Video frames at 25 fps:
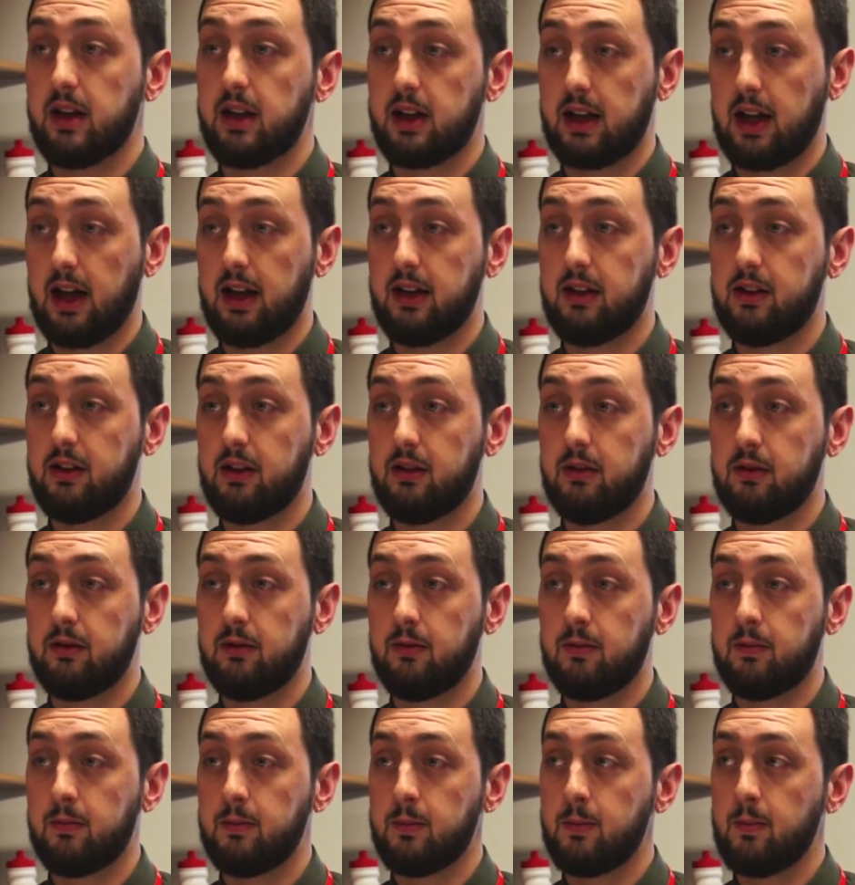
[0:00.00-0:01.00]
the case.
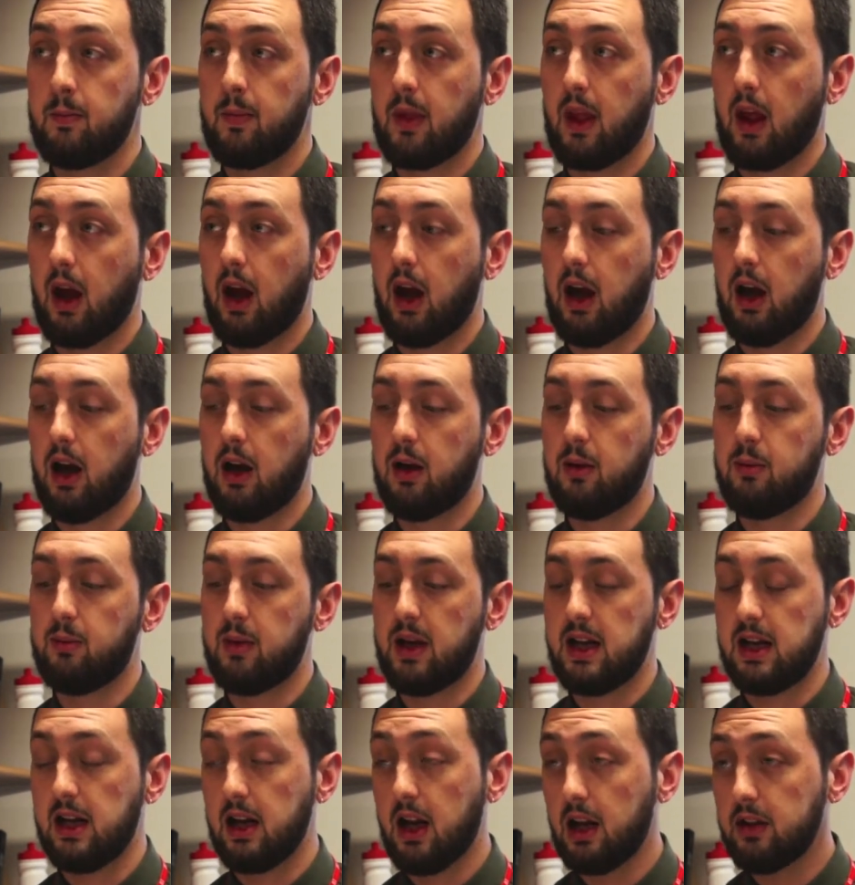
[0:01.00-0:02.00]

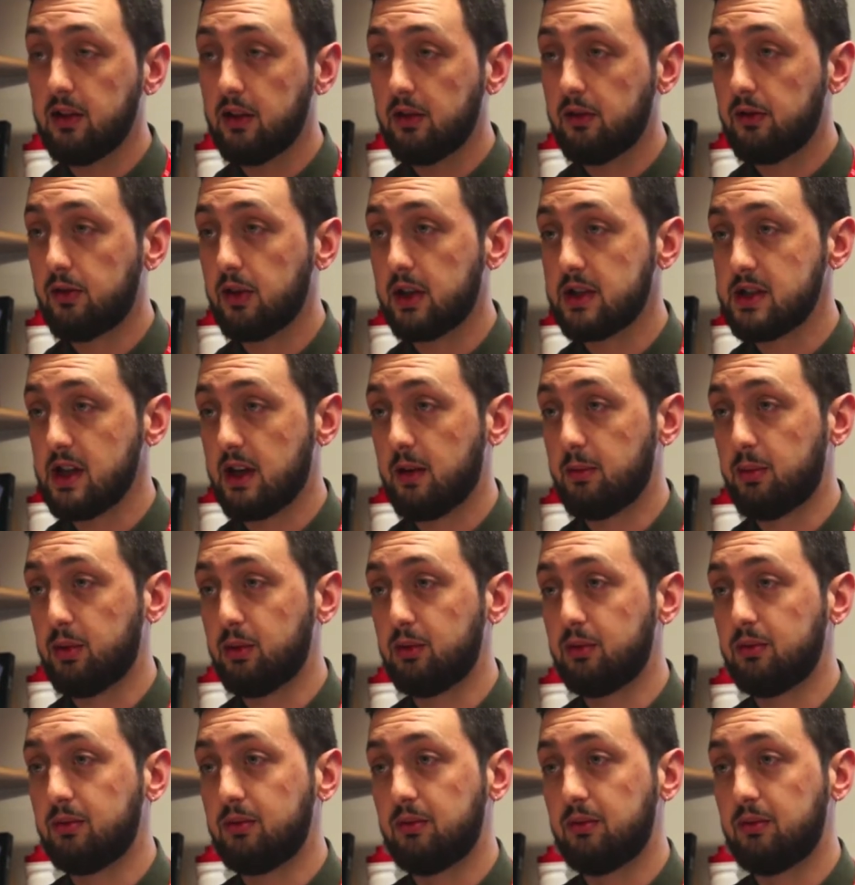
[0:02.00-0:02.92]
In London, for example,